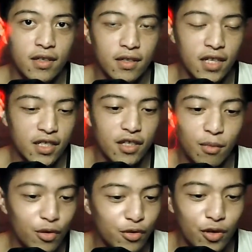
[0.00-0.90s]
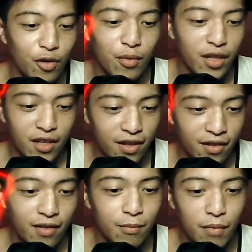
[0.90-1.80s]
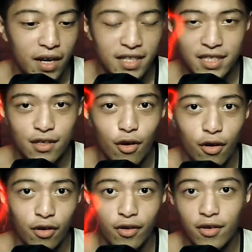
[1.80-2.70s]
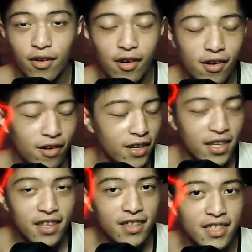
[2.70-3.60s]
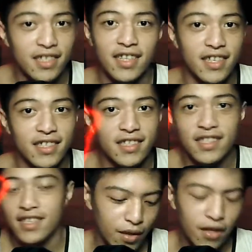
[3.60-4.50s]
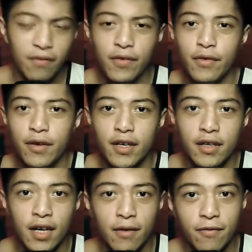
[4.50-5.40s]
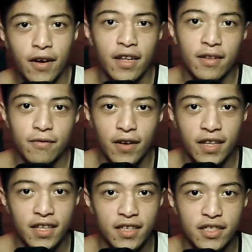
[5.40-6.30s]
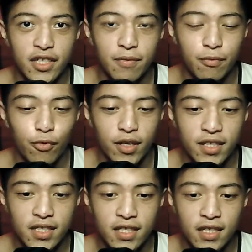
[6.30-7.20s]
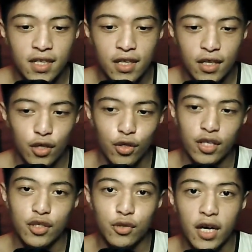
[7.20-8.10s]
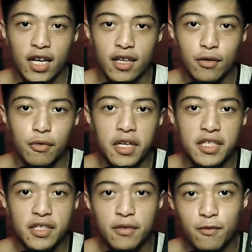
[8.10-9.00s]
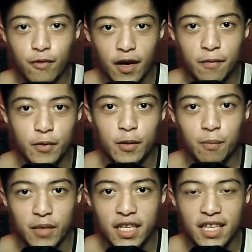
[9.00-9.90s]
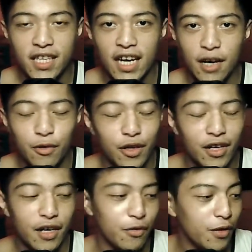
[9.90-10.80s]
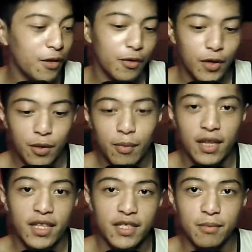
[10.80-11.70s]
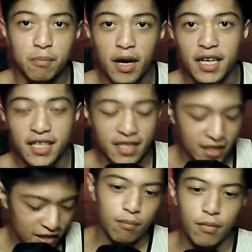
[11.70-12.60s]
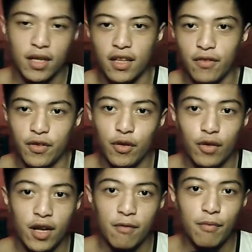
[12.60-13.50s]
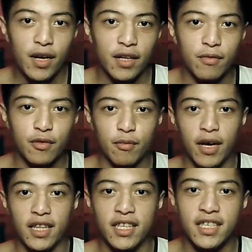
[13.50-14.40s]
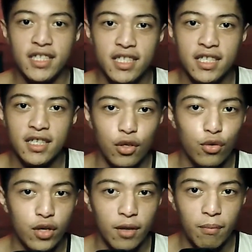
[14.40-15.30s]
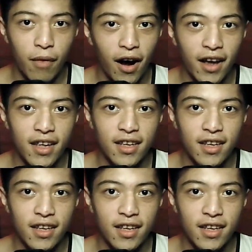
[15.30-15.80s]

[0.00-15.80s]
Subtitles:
That's the most recommended mice in this list. But if you are finding cheap ones, you can try a Razer Viper Mini. I really recommend this mice. But if you don't have money to buy these, you can buy